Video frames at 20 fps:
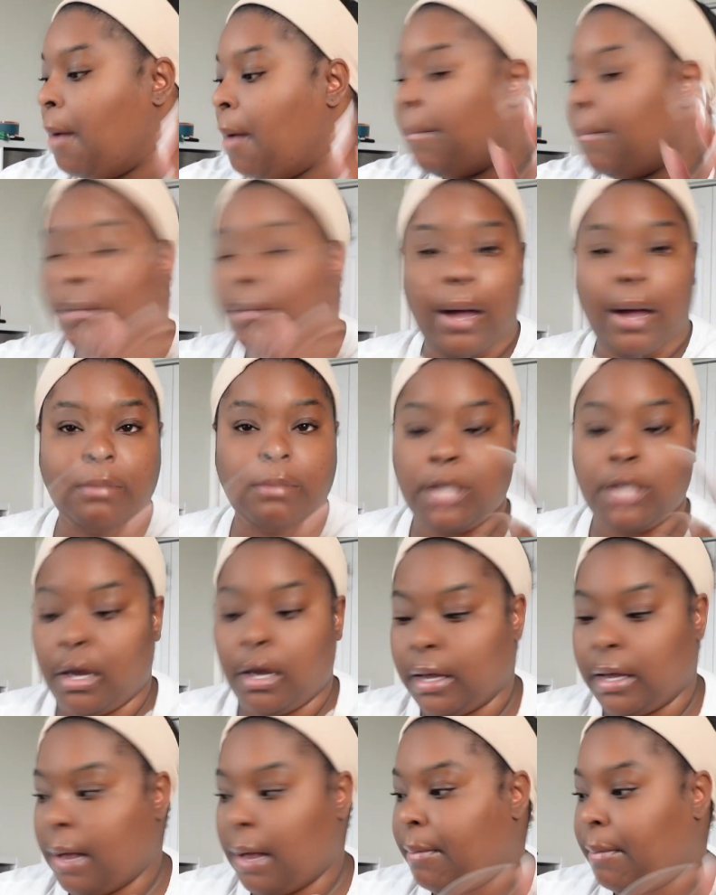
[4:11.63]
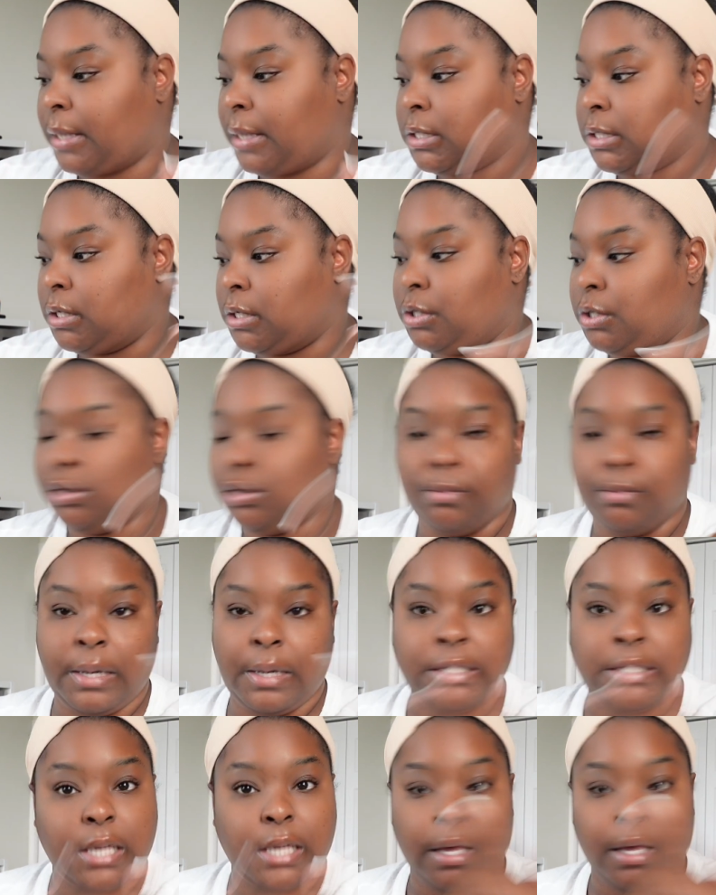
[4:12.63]
But while I'm talking, I'm about to do my
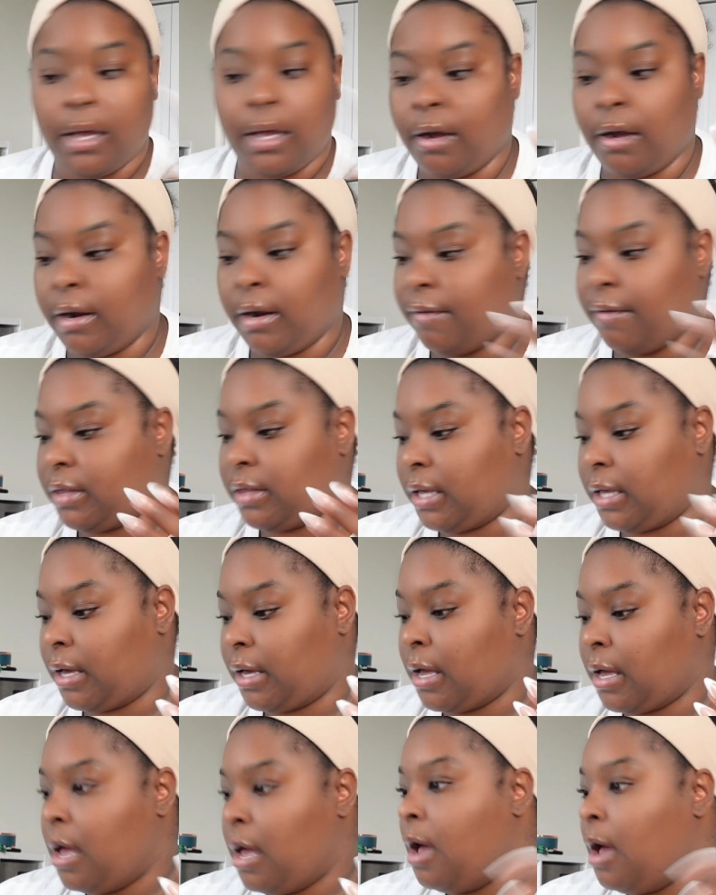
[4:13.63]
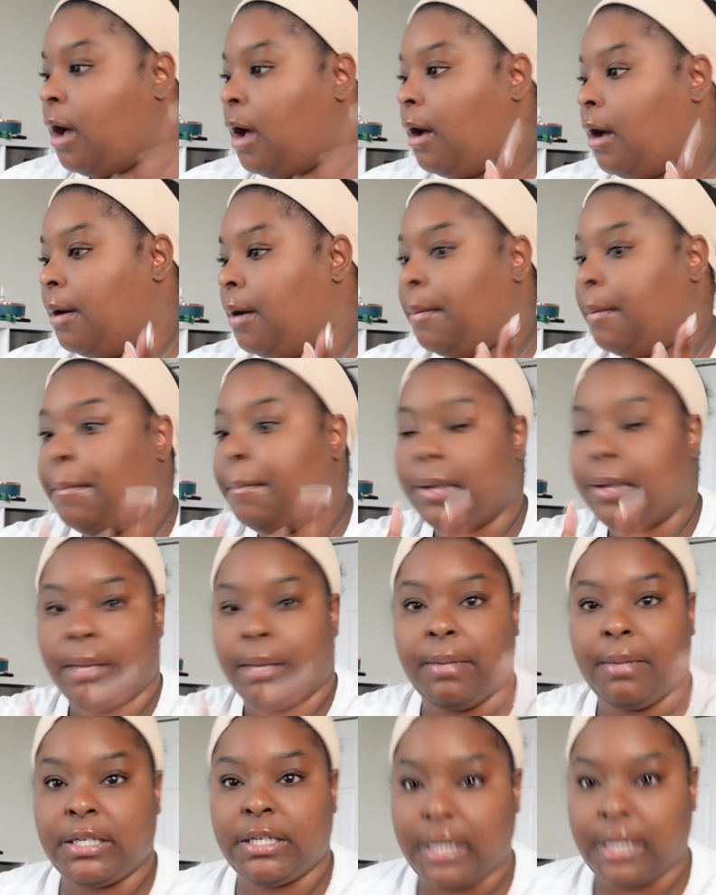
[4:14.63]
skincare and everything. But give
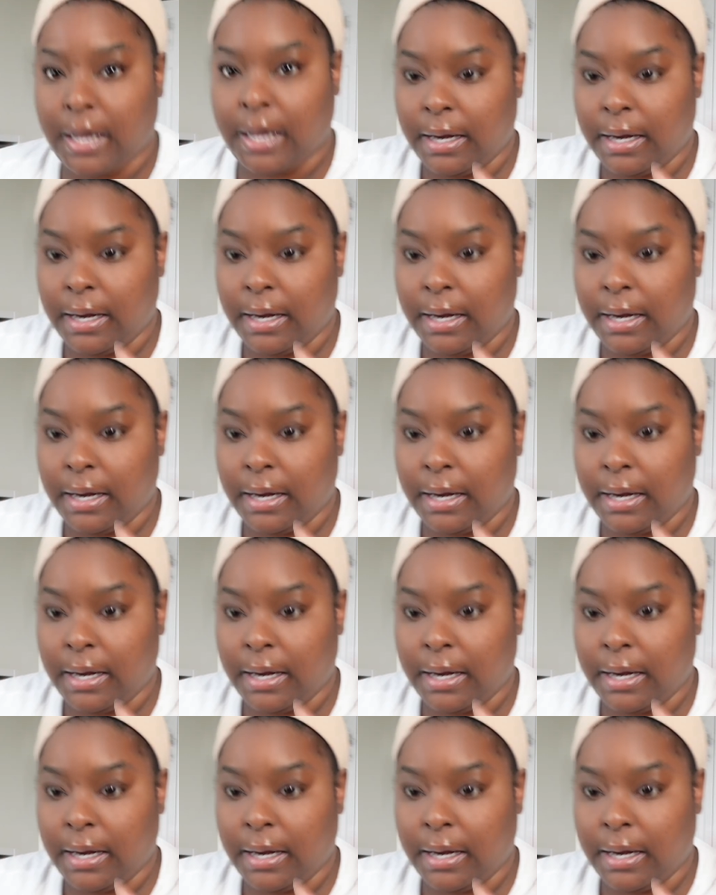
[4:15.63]
me a second.